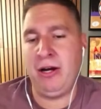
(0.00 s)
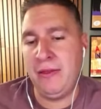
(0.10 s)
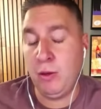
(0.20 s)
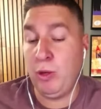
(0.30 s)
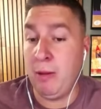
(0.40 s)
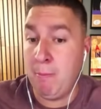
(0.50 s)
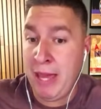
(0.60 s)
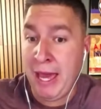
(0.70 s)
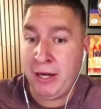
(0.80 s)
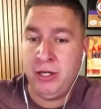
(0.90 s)
And then when it
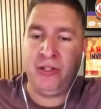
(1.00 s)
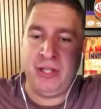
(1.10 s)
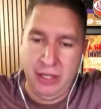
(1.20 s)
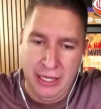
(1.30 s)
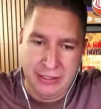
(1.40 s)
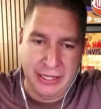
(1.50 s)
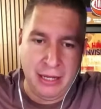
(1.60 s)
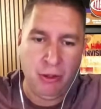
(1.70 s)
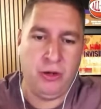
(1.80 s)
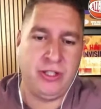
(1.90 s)
matters, his
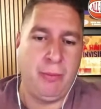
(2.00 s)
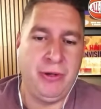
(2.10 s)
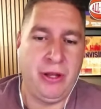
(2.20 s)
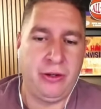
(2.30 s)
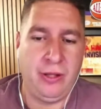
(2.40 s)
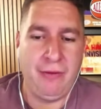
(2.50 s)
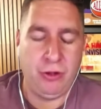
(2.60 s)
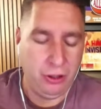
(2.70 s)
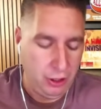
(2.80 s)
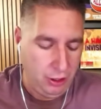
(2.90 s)
game goes up another level.